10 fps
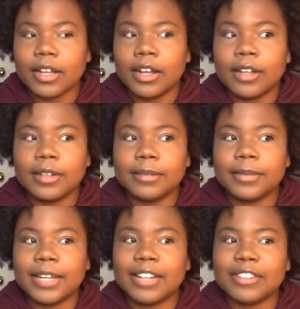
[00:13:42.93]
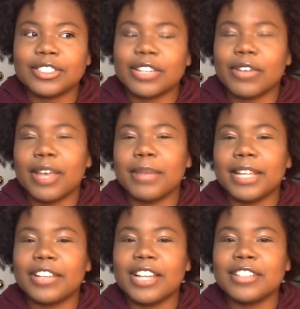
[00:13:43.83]
And I was just like, okay, but,
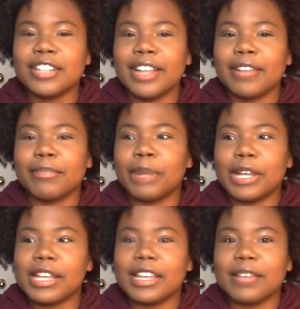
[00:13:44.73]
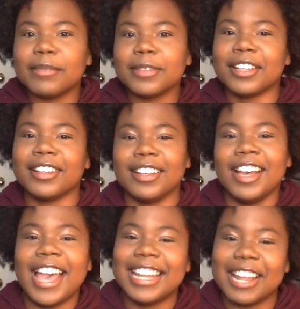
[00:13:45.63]
like, you guys are, like, bugging him.
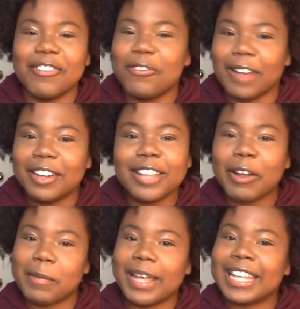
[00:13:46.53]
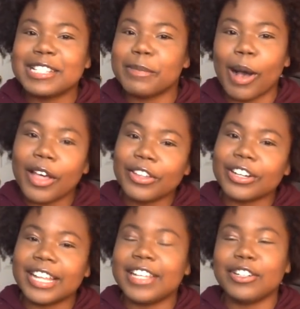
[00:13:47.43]
And I don't like when my kid's
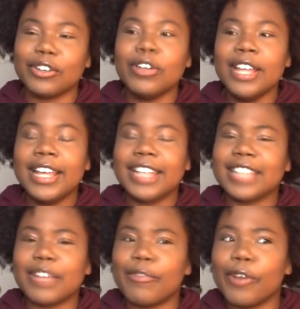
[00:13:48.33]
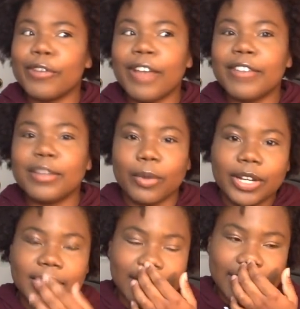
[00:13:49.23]
bothered. Like, you know, it's like 4 or 5 in the
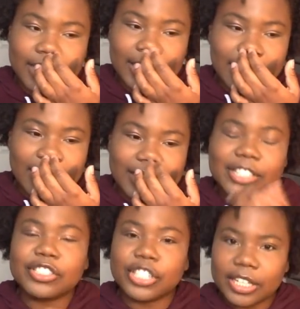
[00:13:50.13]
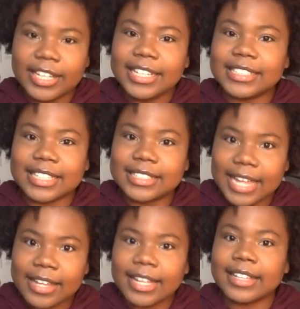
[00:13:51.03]
morning. Like, he's chilling, he's
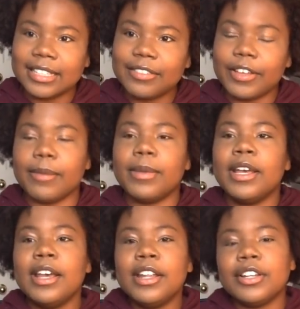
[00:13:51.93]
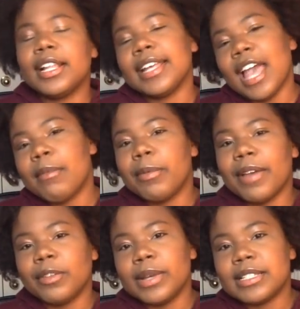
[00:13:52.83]
content. Like, leave him. They're like, yeah, but we
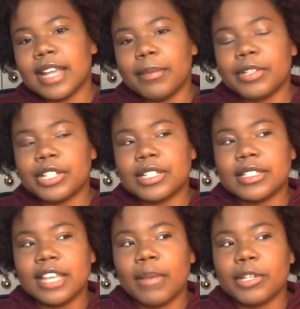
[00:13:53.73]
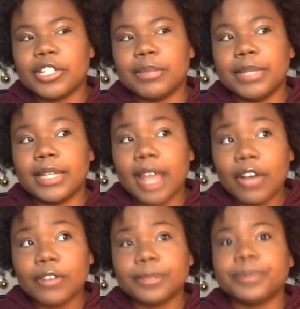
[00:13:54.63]
have to weigh his diaper just to see how much he peed
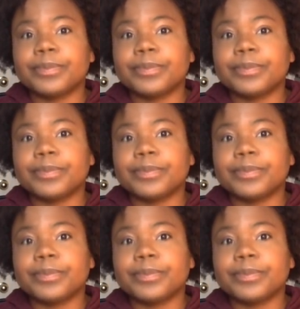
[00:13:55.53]
out,